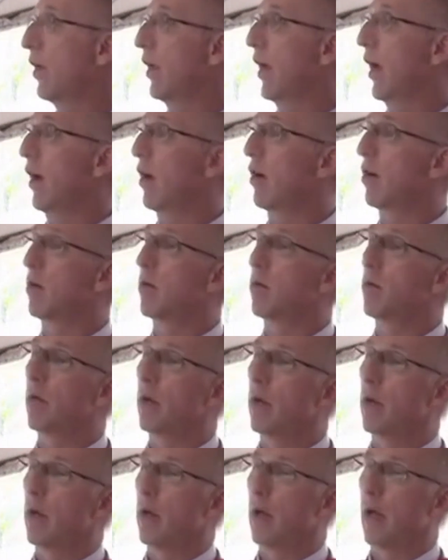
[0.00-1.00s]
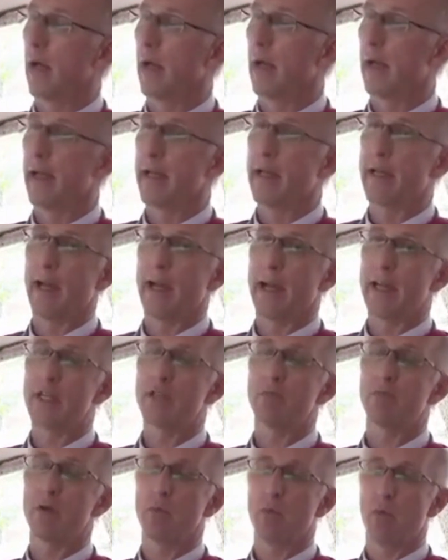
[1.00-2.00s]
our
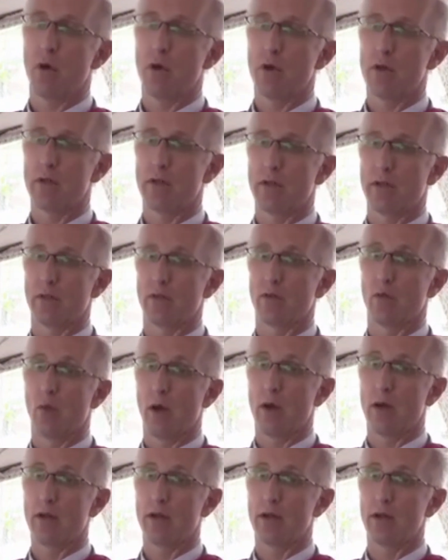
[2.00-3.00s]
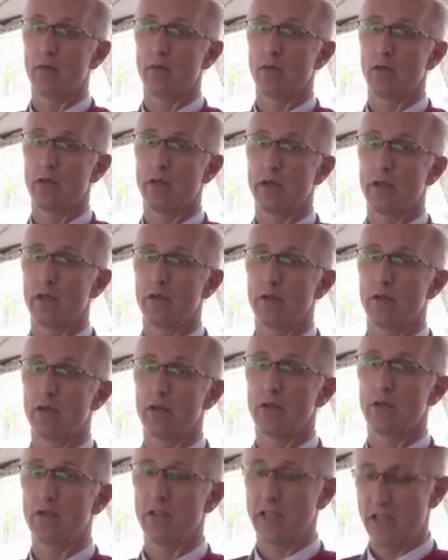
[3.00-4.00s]
engagement partners, welcome to the
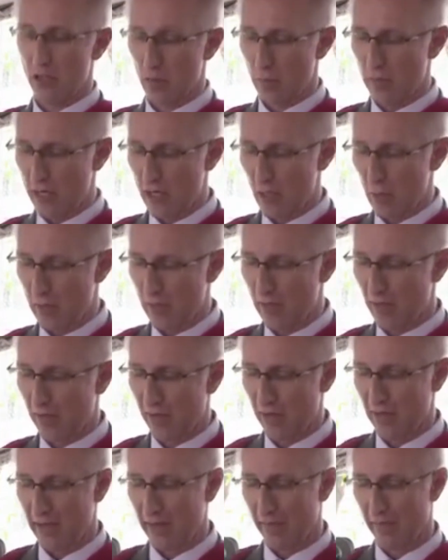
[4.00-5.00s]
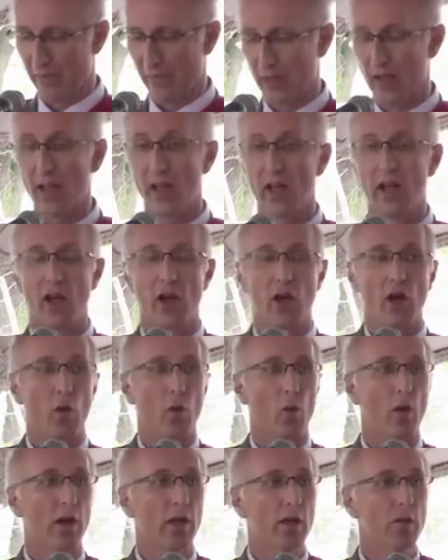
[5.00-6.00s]
Institute in 2023.
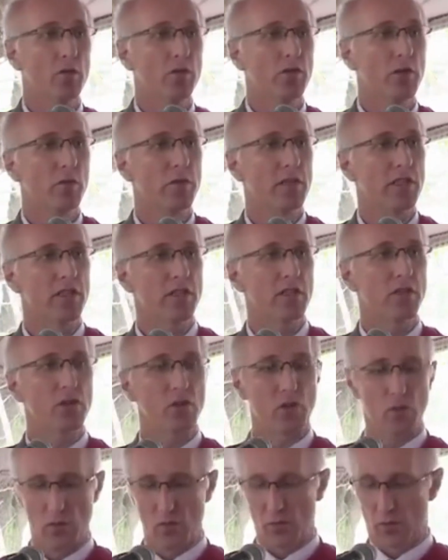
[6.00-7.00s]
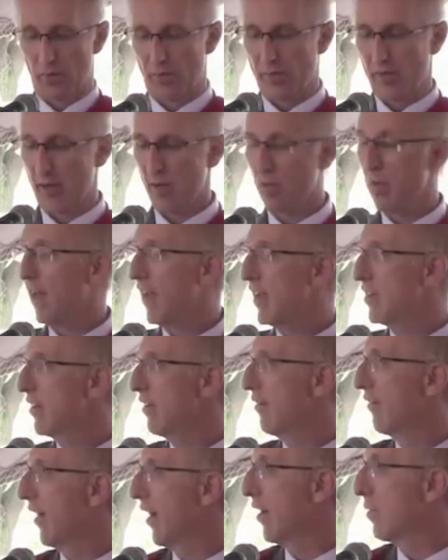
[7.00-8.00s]
Welcome to a business school, a place
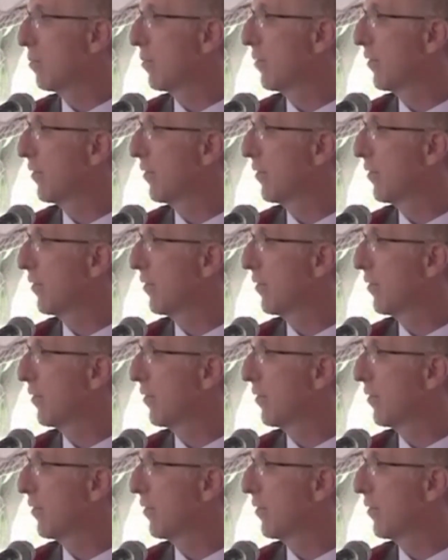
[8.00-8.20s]
of hope,